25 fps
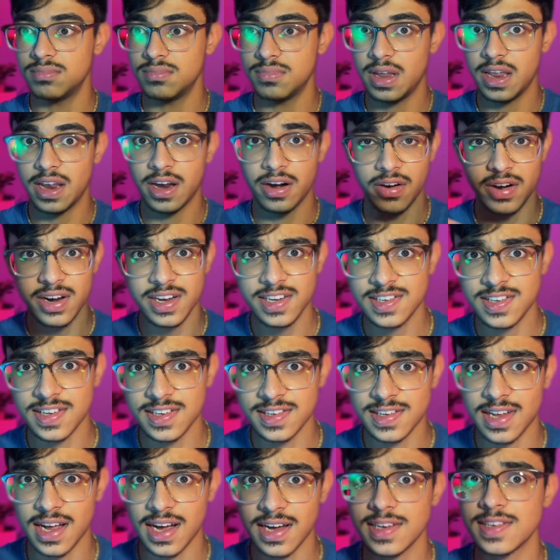increase the
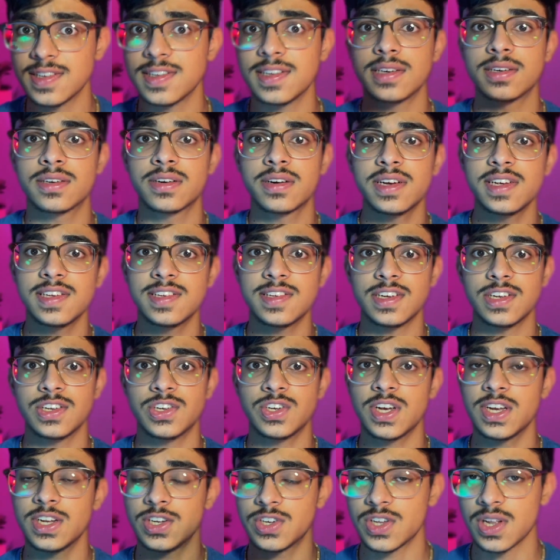size, decrease it,
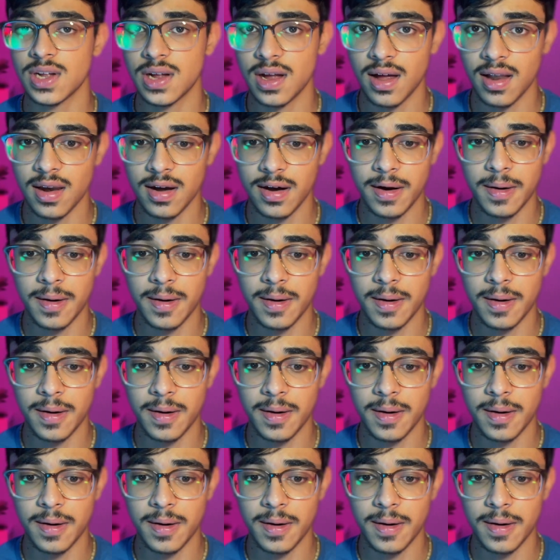change the color.